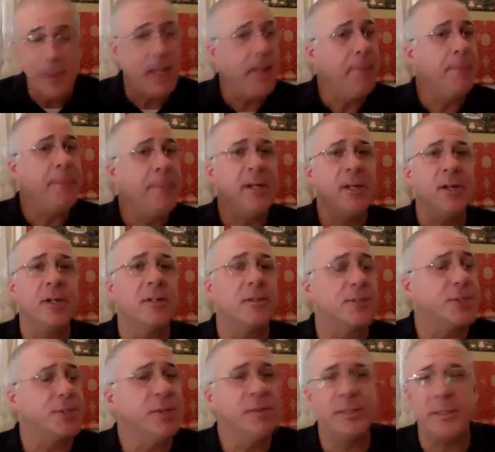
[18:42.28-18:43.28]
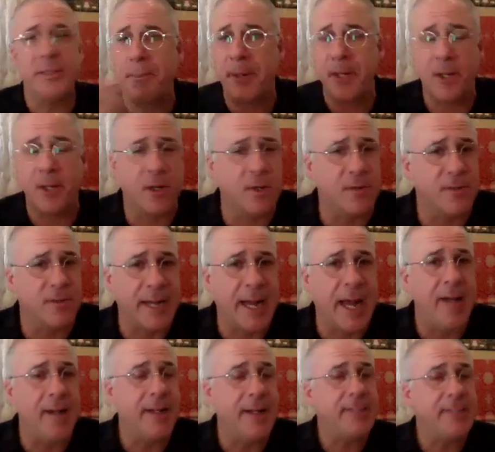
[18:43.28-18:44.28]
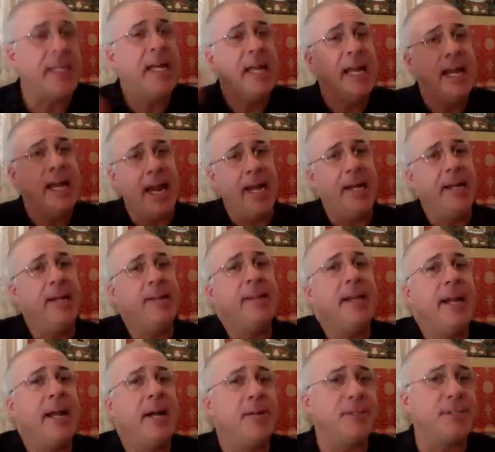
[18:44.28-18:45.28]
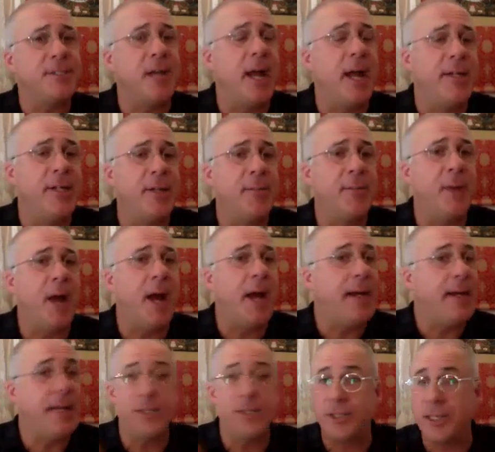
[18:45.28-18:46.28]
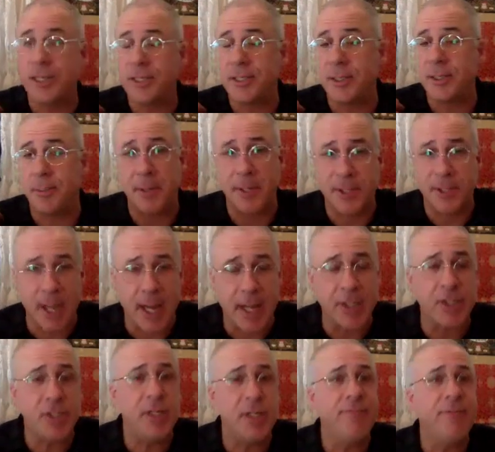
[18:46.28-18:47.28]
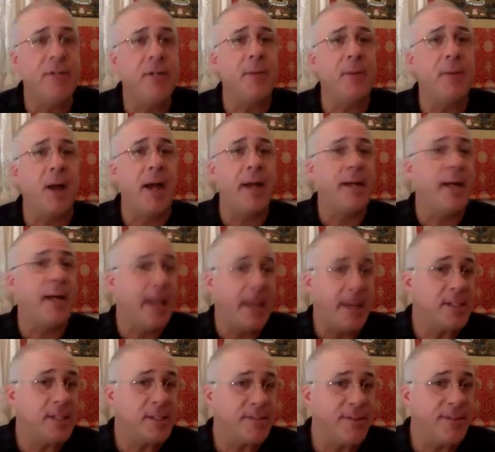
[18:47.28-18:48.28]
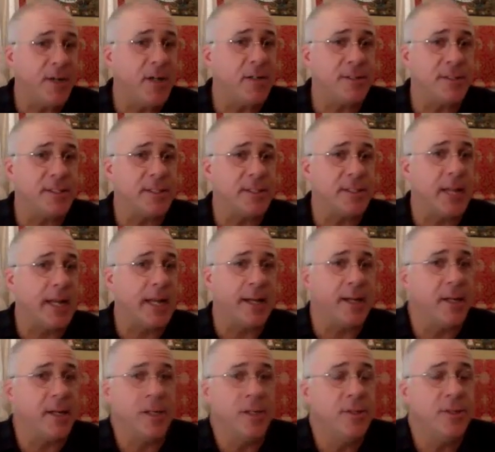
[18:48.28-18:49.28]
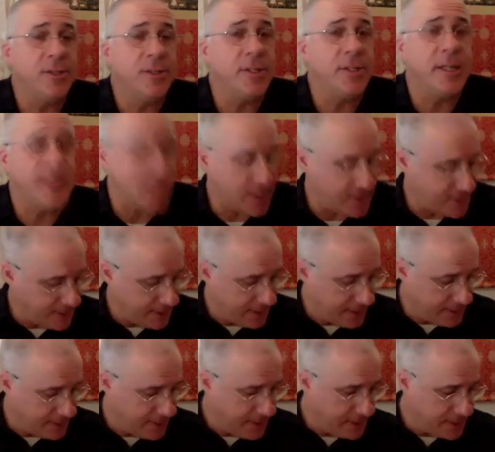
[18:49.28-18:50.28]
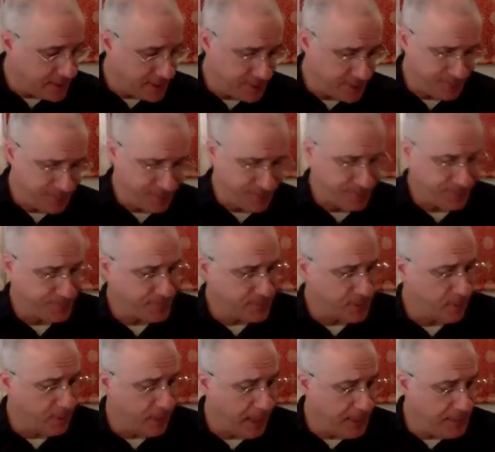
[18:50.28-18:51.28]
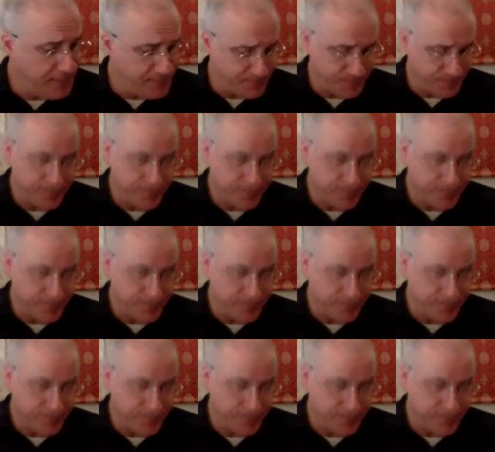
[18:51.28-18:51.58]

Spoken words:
Empirical truths, empirical realities. Anything outside your mind is just a projection of your mind, and it's false. It's like an illusion. It doesn't exist. Okay.